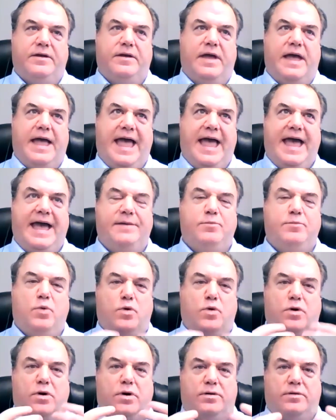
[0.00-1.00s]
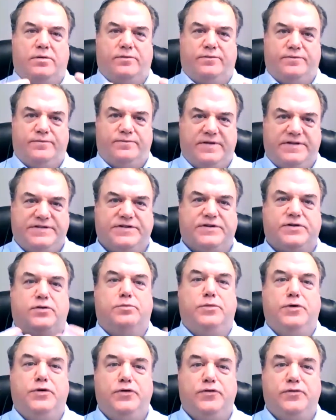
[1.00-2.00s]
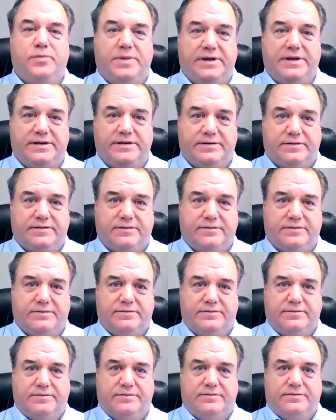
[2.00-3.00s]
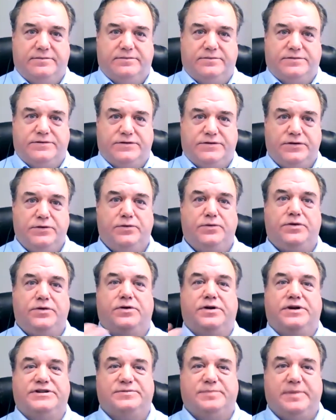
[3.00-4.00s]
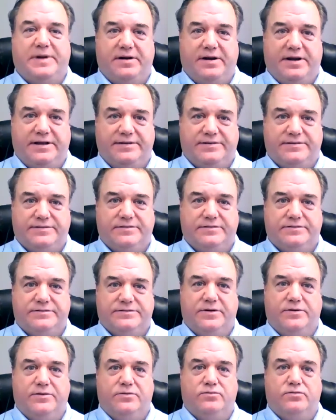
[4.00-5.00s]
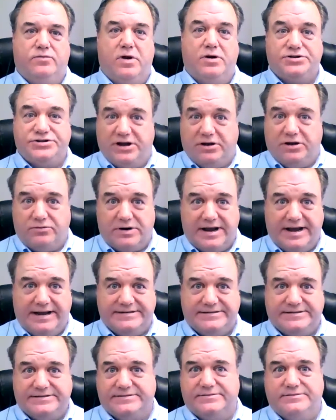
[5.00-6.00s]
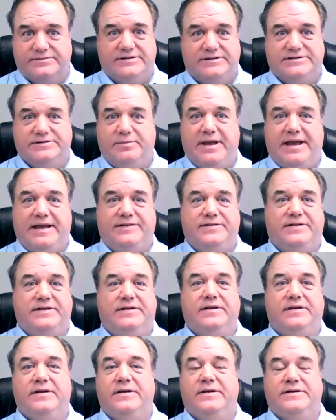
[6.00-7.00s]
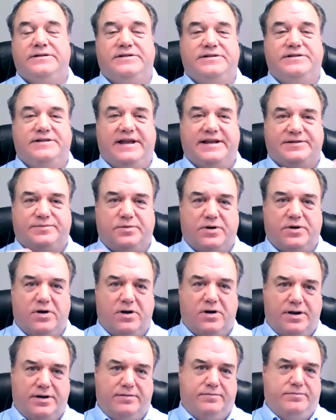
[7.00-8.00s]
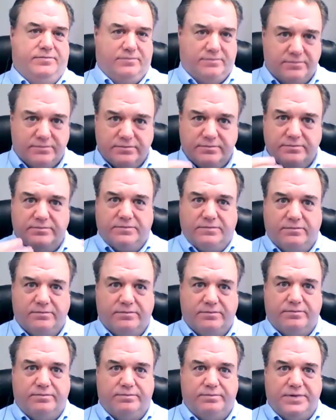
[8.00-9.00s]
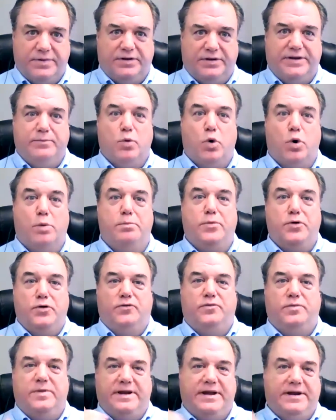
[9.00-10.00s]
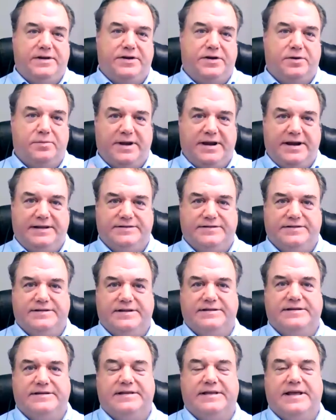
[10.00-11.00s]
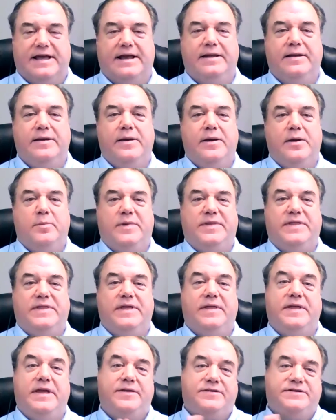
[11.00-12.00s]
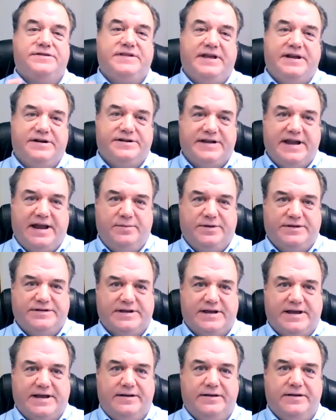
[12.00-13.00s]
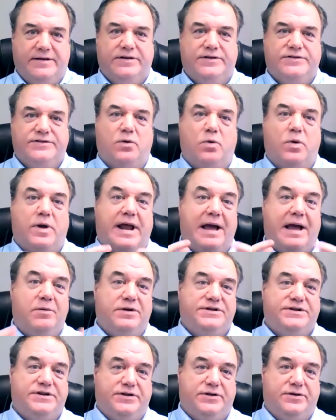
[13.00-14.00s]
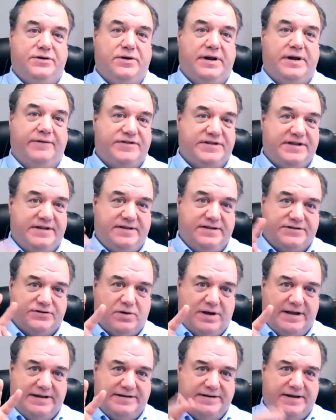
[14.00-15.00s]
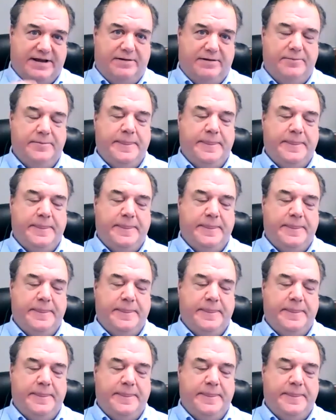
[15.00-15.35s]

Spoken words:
add more physical movement to your experience. So Rochelle Rice is amazing. She's an expert on building more movement into your meetings and things like that. But then the other is the entertainment side. So what I would do, and I've seen this twice now,